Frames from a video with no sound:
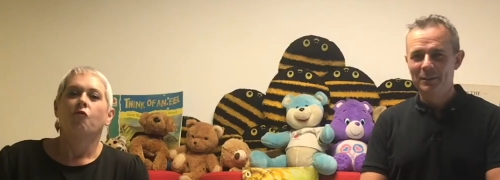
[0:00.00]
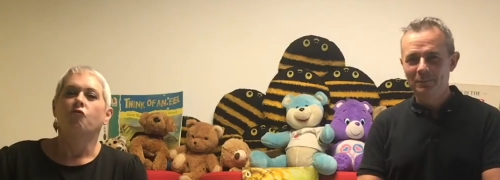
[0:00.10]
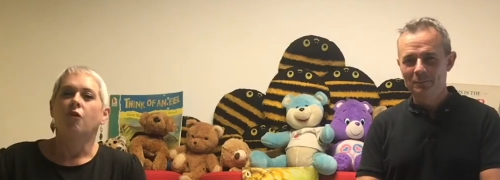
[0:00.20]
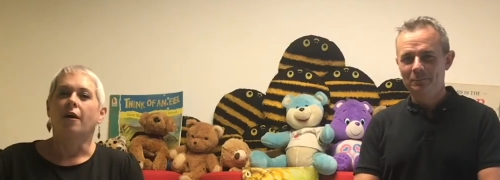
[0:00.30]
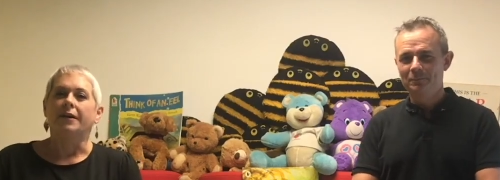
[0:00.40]

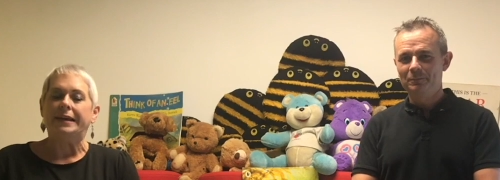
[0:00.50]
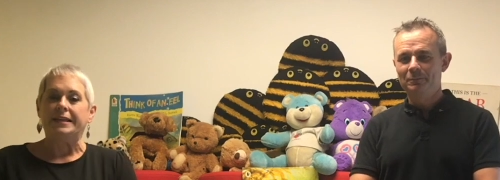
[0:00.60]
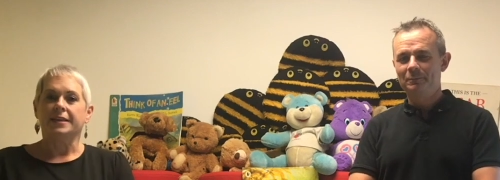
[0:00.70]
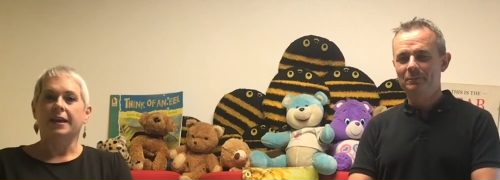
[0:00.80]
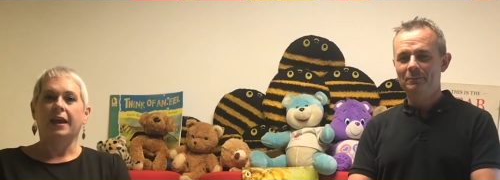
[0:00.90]

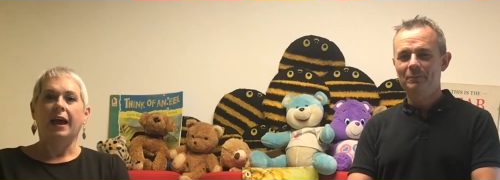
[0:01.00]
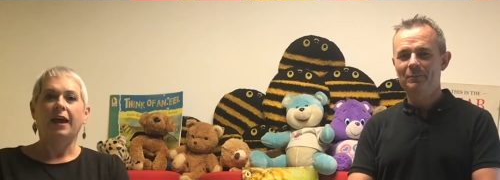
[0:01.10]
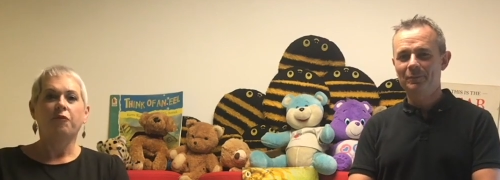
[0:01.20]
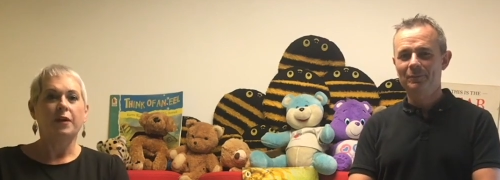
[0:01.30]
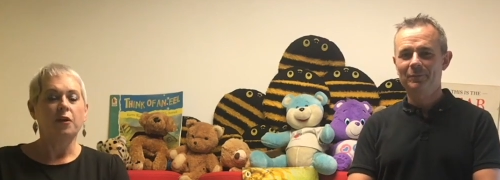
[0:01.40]
Speaker 1: Right,
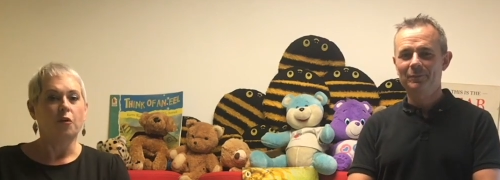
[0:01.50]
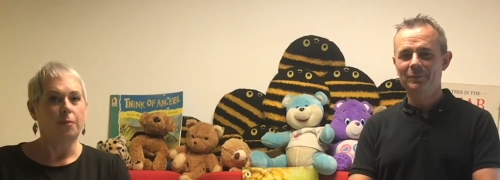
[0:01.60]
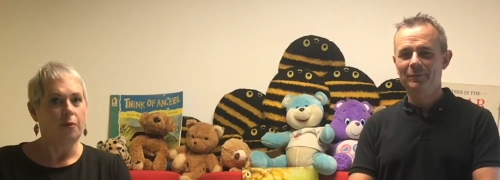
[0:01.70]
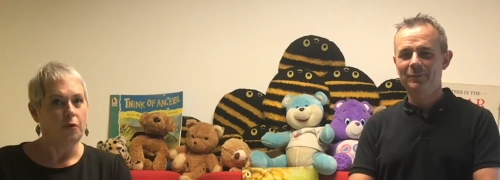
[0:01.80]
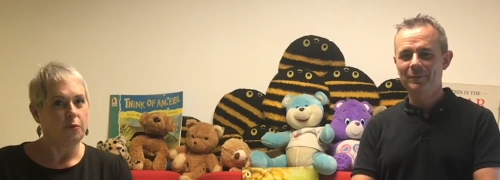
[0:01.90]
have we all
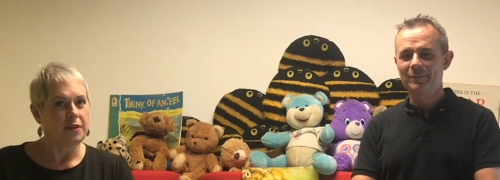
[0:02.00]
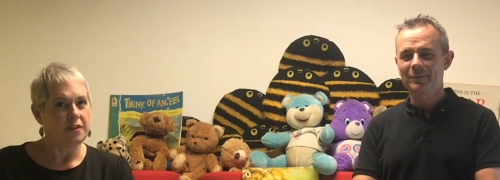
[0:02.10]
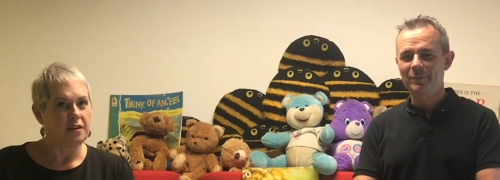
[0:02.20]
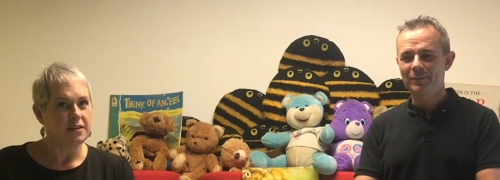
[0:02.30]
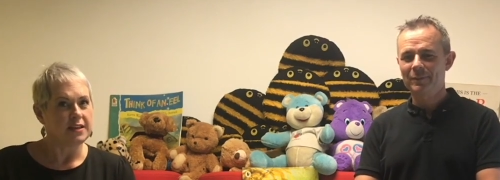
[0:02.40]
brought with
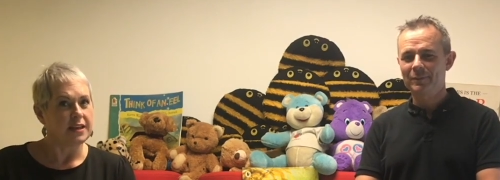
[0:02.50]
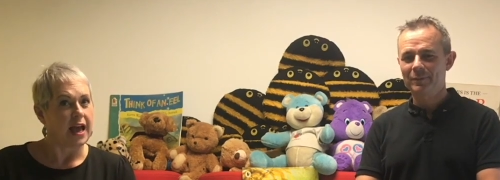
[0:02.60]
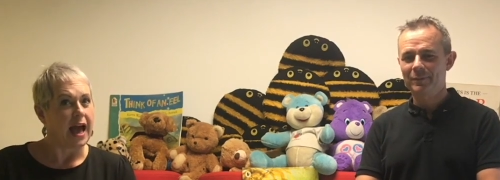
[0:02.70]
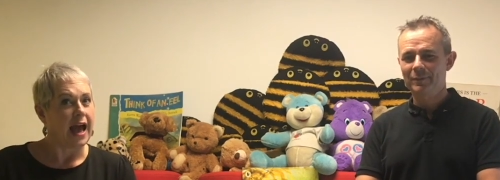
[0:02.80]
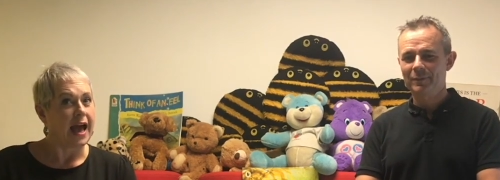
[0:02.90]
us
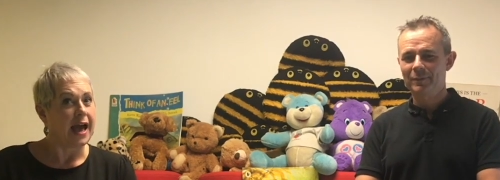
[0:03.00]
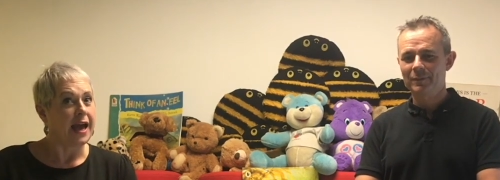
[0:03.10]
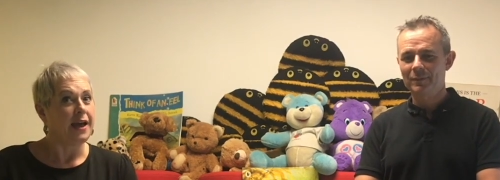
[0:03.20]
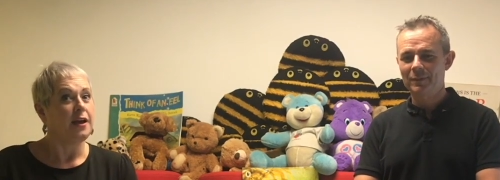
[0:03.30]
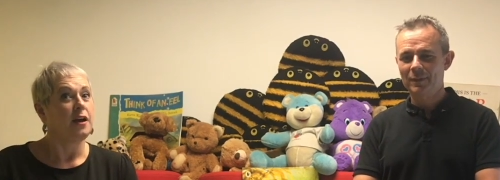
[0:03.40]
our